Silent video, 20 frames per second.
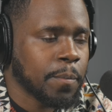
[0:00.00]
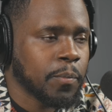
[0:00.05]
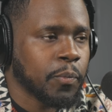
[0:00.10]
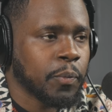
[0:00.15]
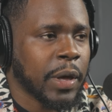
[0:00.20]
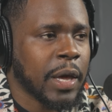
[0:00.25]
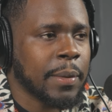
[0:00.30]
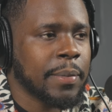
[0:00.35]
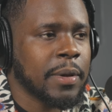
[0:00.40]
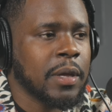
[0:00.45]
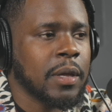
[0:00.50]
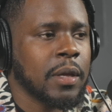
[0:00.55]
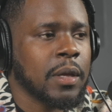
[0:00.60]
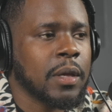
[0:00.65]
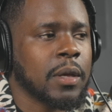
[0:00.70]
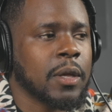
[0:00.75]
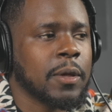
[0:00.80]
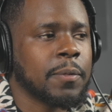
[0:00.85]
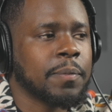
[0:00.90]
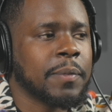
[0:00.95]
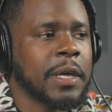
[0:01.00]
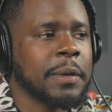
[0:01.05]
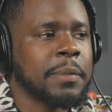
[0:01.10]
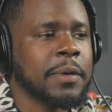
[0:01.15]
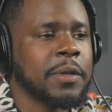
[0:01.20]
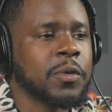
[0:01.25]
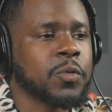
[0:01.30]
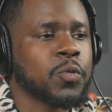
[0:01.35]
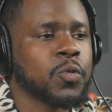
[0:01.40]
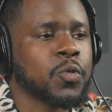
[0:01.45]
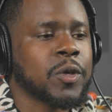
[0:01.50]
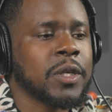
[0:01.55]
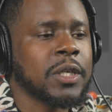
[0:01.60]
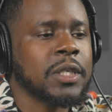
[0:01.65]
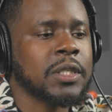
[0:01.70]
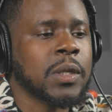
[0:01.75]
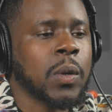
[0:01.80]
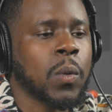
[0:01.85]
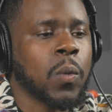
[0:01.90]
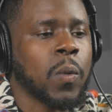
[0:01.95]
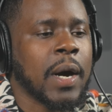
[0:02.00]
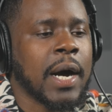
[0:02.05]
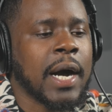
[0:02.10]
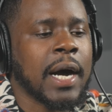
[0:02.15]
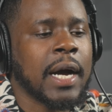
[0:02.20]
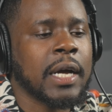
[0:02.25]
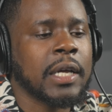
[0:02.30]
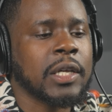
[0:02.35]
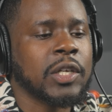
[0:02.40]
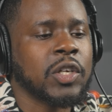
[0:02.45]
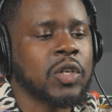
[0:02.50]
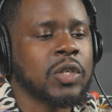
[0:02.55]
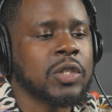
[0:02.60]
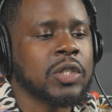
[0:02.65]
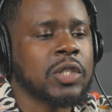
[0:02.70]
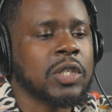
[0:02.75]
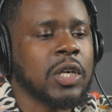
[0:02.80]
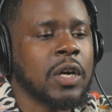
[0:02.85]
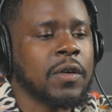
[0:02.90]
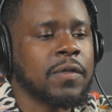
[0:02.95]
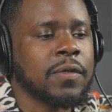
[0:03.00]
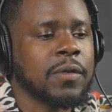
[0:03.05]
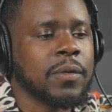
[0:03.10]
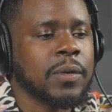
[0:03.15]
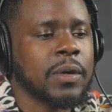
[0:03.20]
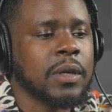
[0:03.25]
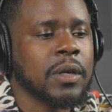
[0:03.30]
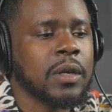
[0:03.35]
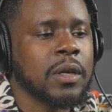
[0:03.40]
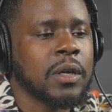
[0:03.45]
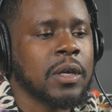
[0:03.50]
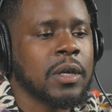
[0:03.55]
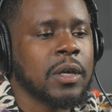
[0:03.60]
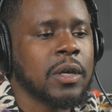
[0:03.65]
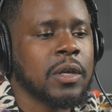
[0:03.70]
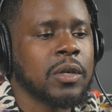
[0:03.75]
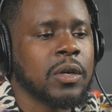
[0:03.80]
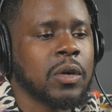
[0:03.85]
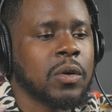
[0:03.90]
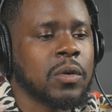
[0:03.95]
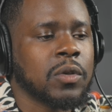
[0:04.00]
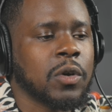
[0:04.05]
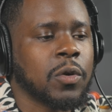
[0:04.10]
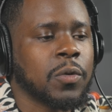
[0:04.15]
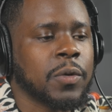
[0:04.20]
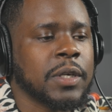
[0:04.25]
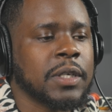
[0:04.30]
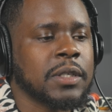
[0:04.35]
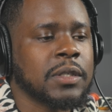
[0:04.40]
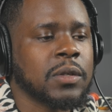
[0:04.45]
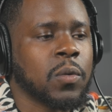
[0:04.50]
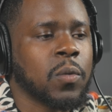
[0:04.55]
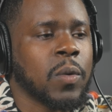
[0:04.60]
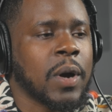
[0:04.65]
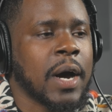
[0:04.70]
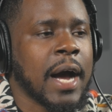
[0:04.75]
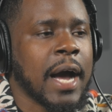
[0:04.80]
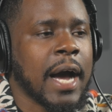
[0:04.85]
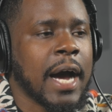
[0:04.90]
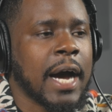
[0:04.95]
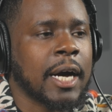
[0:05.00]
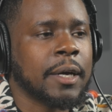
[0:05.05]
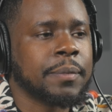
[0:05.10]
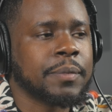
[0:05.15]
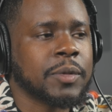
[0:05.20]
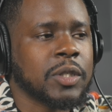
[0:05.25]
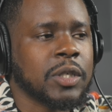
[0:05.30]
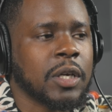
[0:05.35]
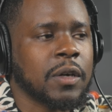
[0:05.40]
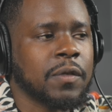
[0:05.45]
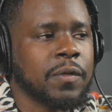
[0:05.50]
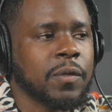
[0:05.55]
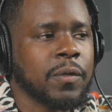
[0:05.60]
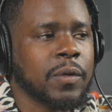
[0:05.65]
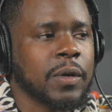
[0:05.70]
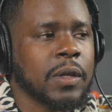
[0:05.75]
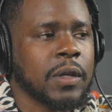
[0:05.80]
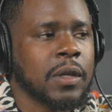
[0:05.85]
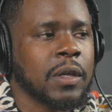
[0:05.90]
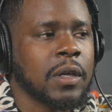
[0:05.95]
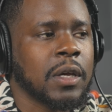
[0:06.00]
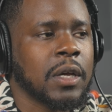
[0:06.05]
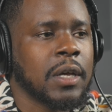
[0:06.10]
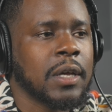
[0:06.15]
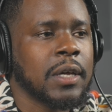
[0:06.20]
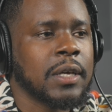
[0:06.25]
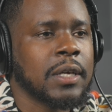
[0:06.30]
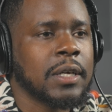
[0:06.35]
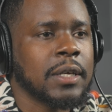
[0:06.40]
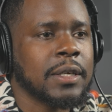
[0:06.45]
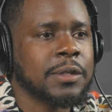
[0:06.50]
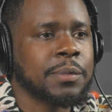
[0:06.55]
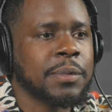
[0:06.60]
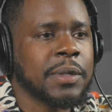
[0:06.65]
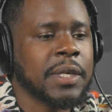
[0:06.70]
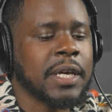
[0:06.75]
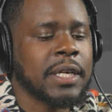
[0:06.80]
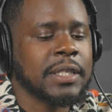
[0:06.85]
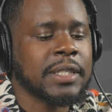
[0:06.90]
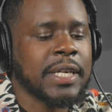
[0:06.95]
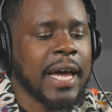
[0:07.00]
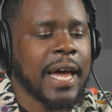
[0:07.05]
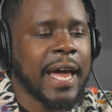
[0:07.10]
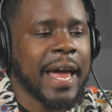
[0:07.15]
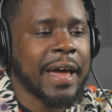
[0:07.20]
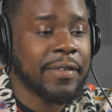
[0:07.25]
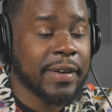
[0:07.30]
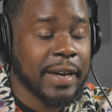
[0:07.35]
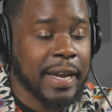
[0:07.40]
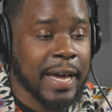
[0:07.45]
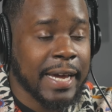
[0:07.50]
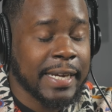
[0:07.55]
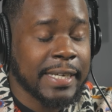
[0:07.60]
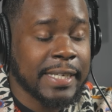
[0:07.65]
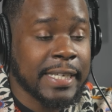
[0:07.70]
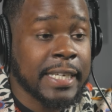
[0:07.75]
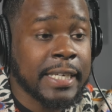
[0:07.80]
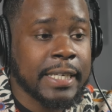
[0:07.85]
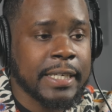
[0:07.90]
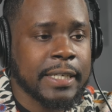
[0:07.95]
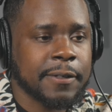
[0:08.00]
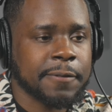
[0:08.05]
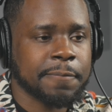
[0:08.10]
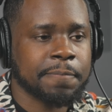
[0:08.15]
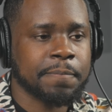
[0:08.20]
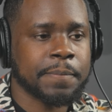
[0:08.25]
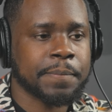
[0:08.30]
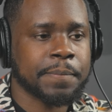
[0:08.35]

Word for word: maybe maybe the reason why you're suffering the reason why i'm suffering is because i have an idea